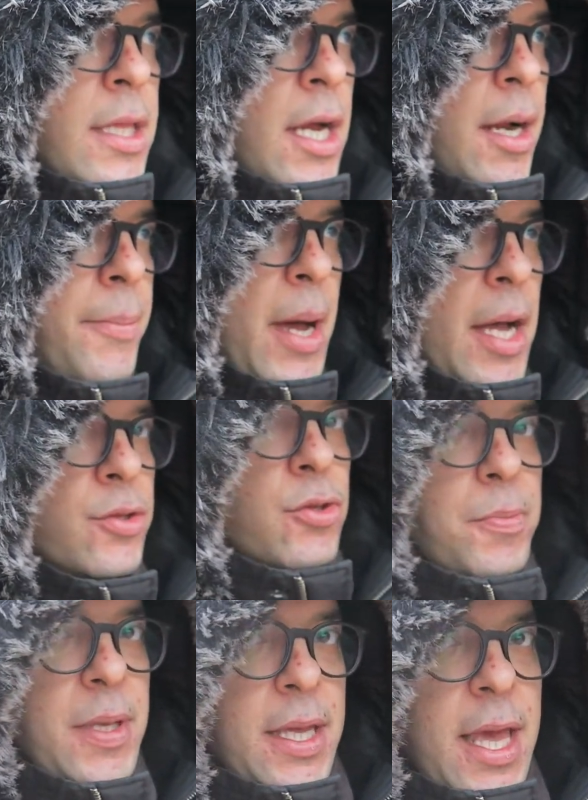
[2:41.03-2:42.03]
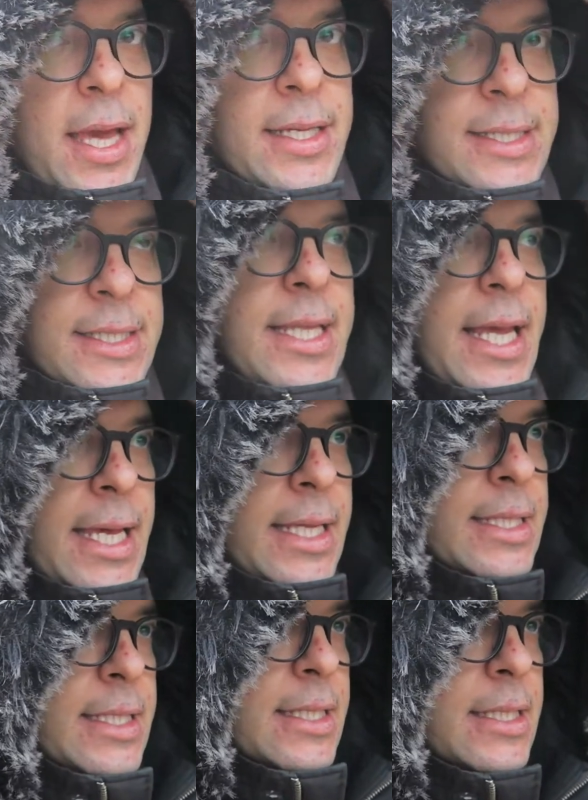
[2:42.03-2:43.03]
They're about to be
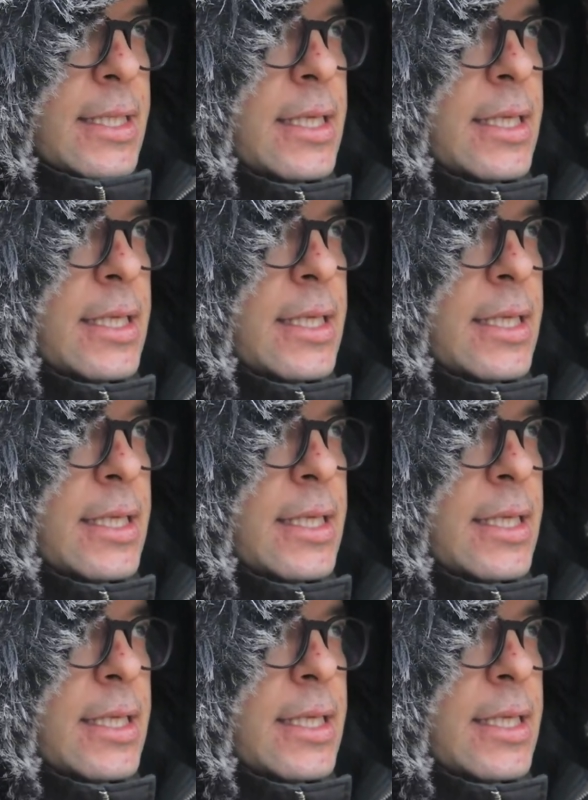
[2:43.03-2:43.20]
extinct,